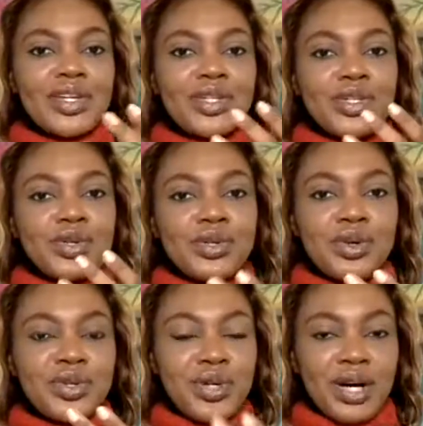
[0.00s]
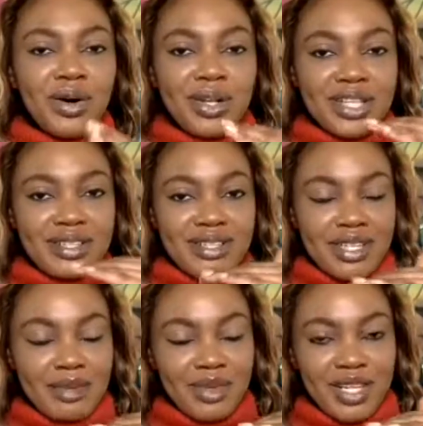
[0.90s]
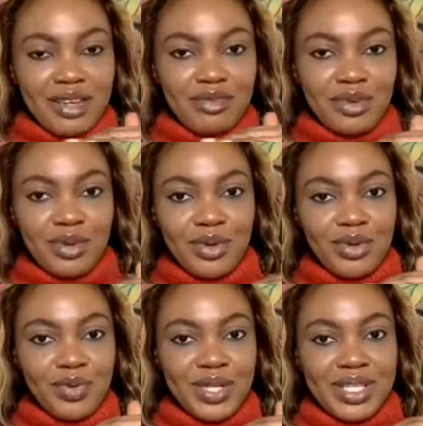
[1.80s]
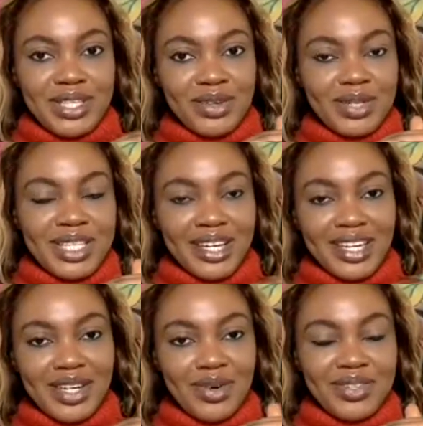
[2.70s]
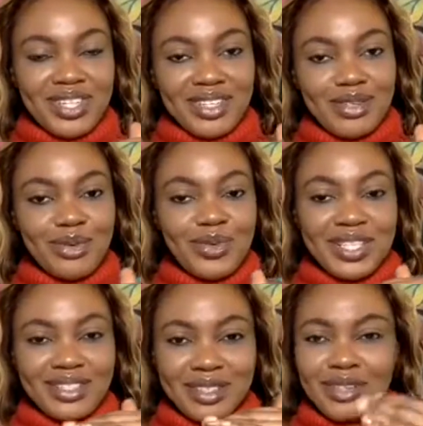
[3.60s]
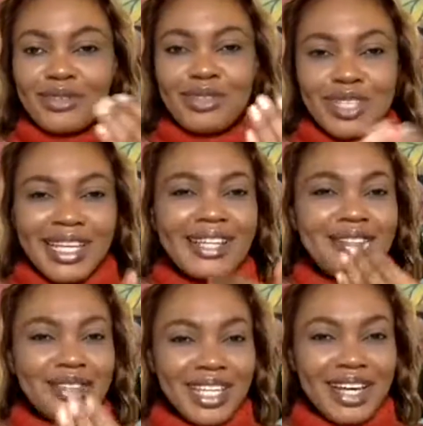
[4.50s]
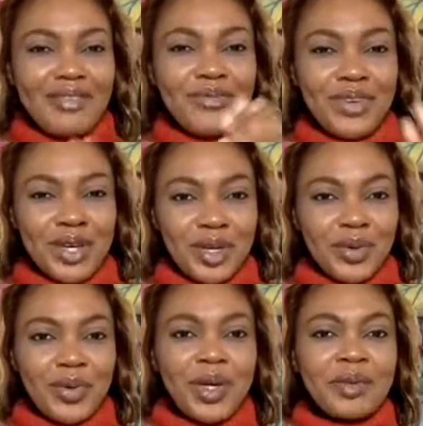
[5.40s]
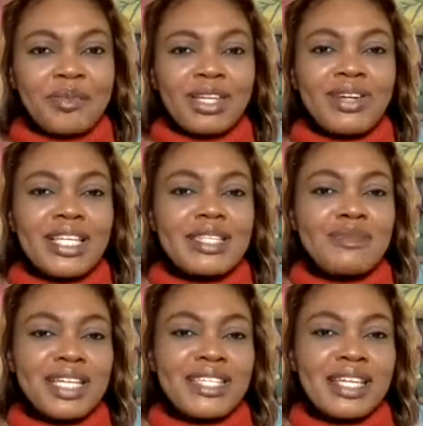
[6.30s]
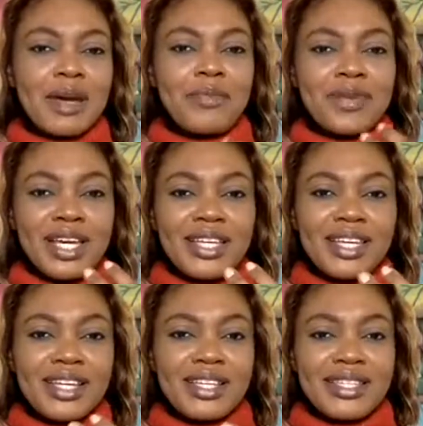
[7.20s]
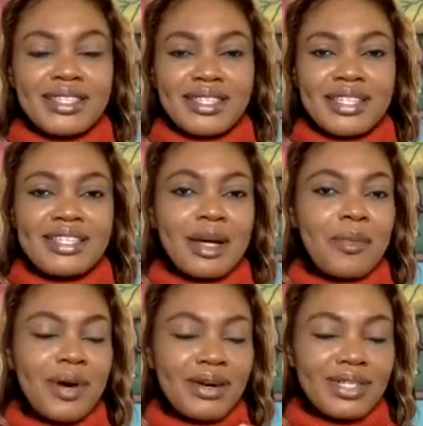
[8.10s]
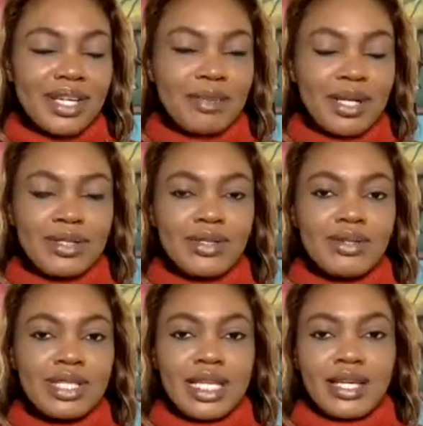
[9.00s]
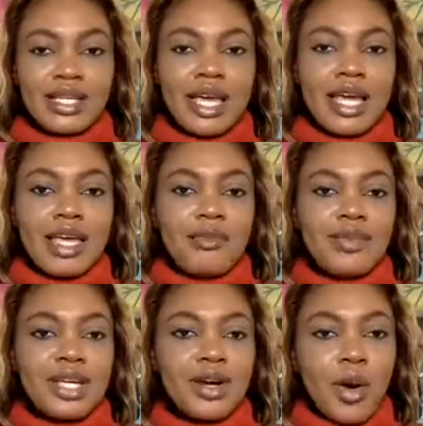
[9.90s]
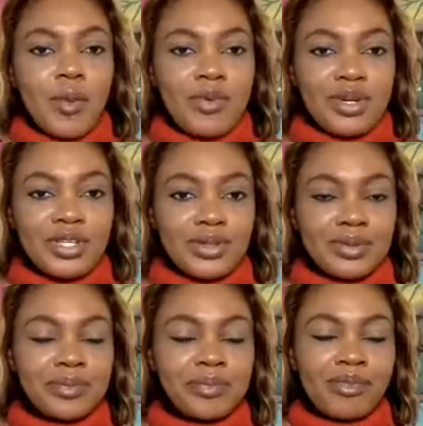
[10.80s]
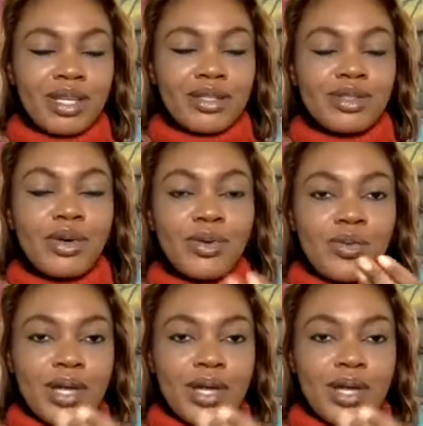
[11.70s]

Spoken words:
You know you are on the same level with your target audience. So when they can feel you, it makes it appear that it's about them and not like a big corporation. So